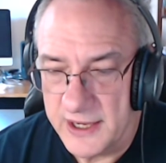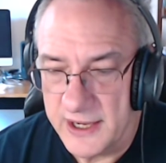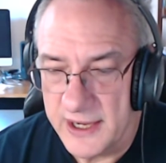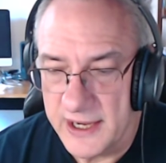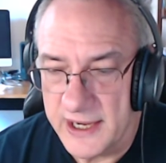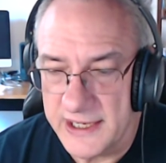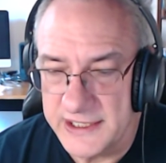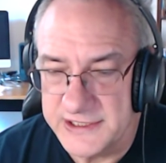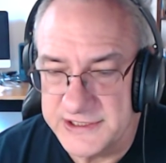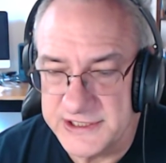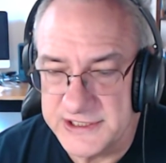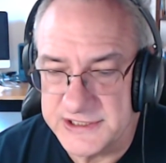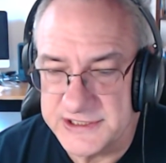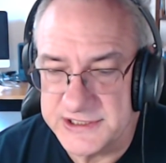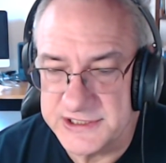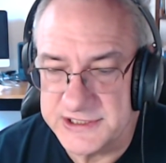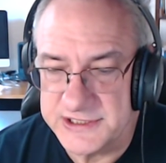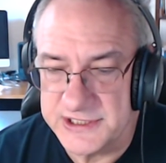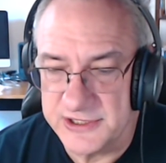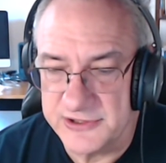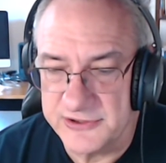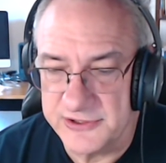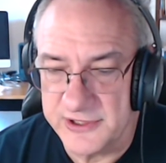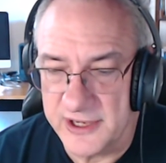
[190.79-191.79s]

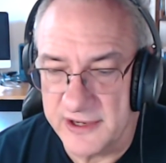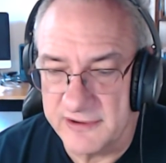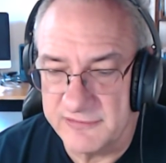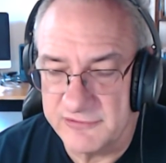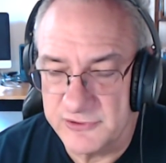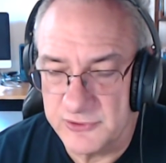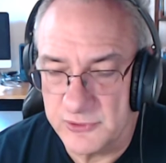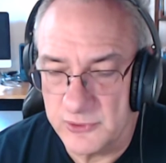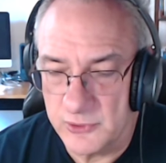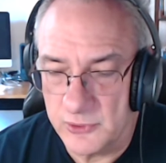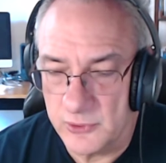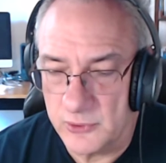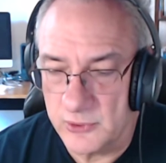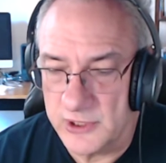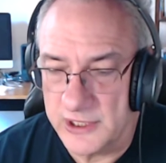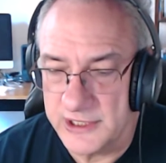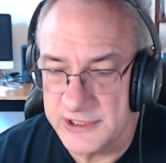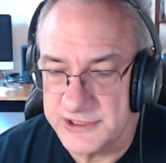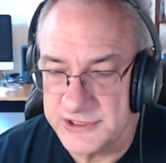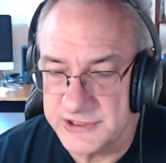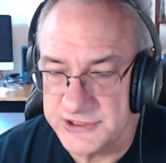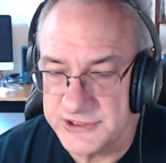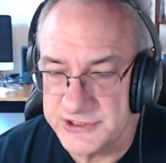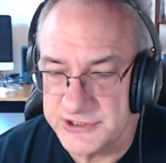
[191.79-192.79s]
Identity theft, or
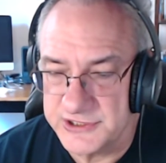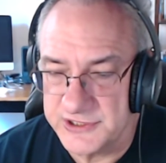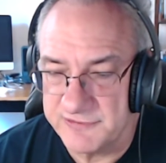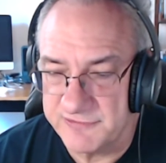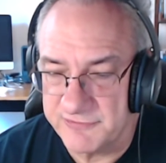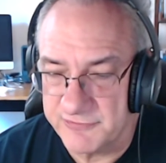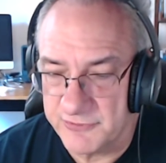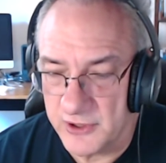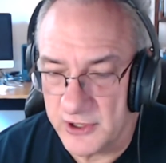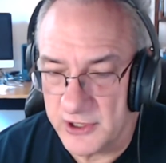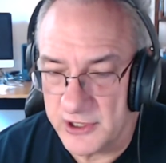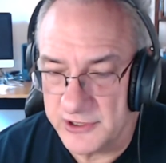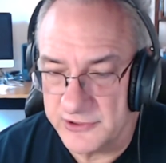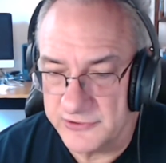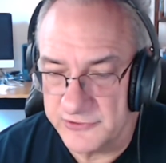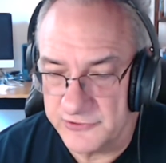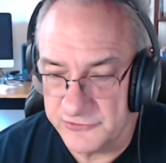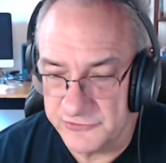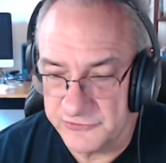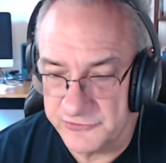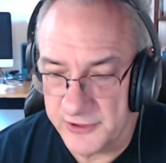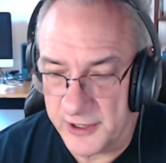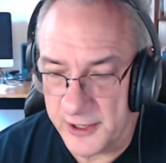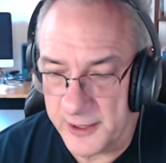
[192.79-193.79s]
identity fraud to
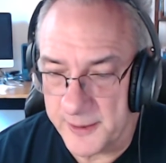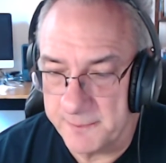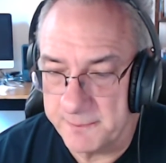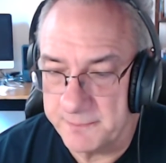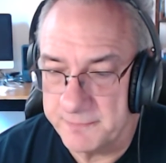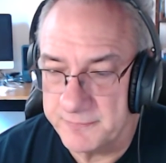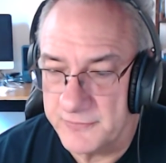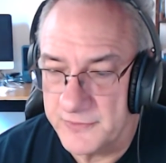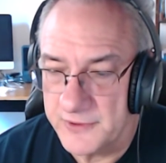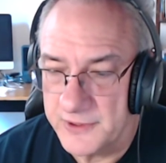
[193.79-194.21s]
some,